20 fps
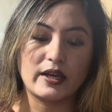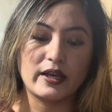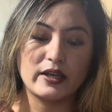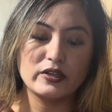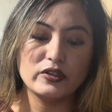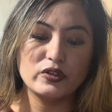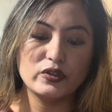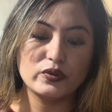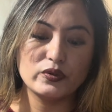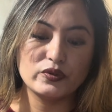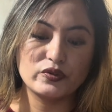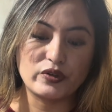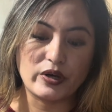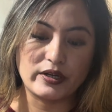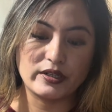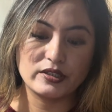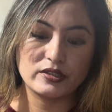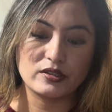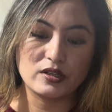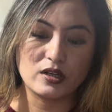Angu
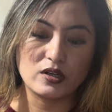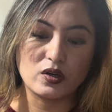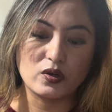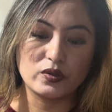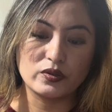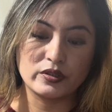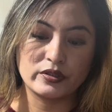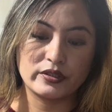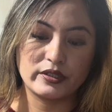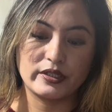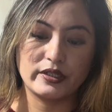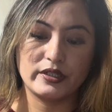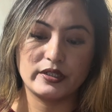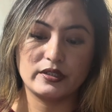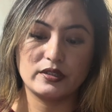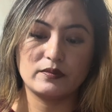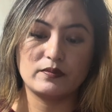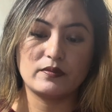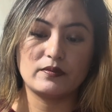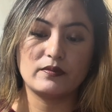traditional owner
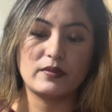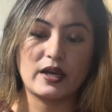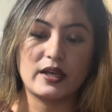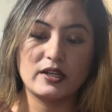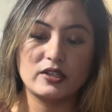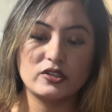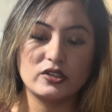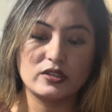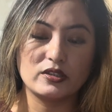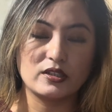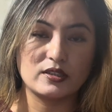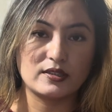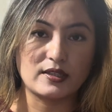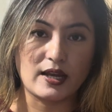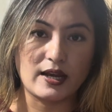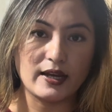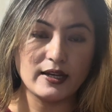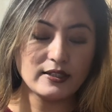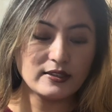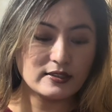in managing the
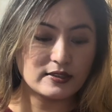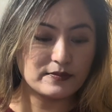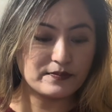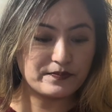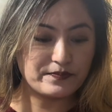sites.